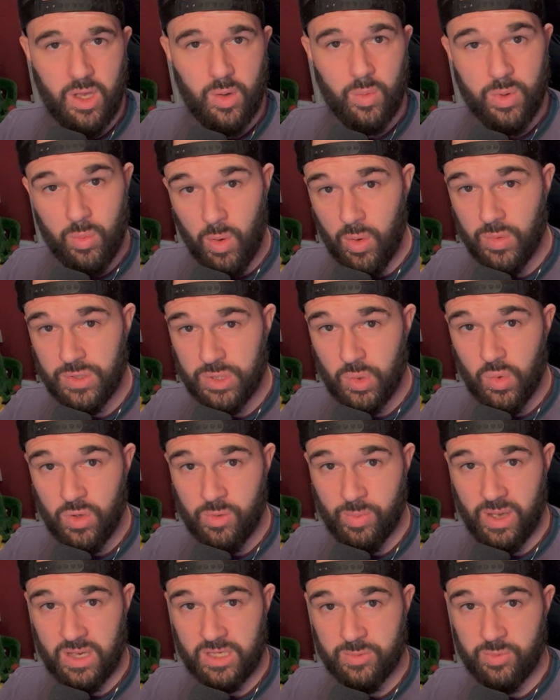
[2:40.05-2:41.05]
We won't talk
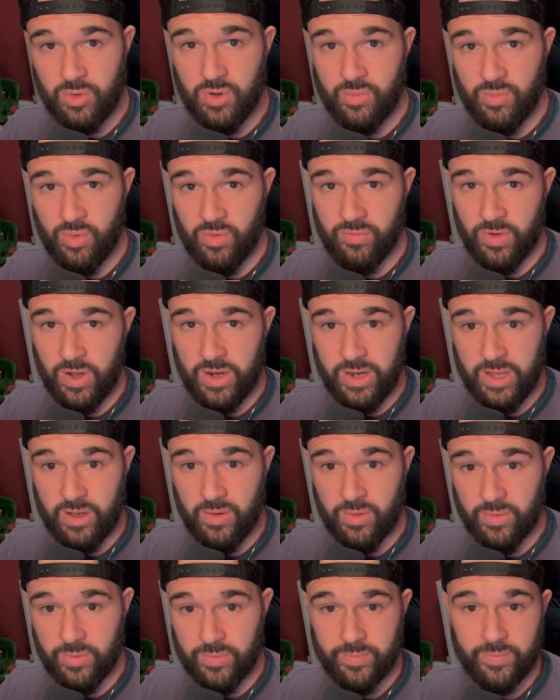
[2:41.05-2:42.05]
about Spiritborn right
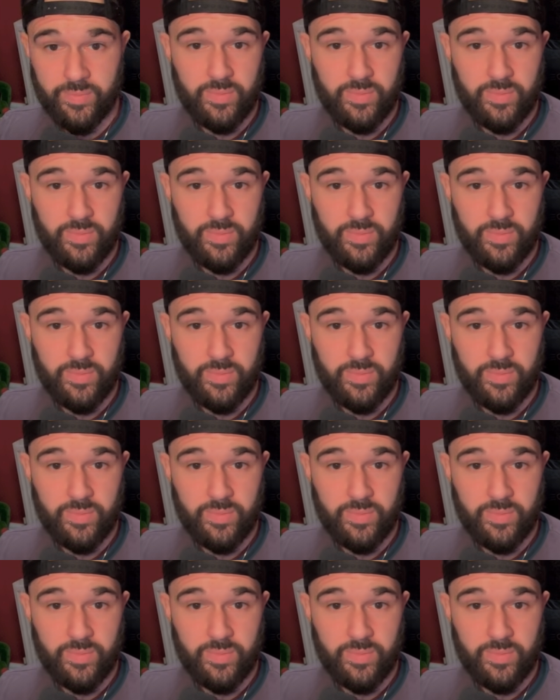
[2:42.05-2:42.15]
now.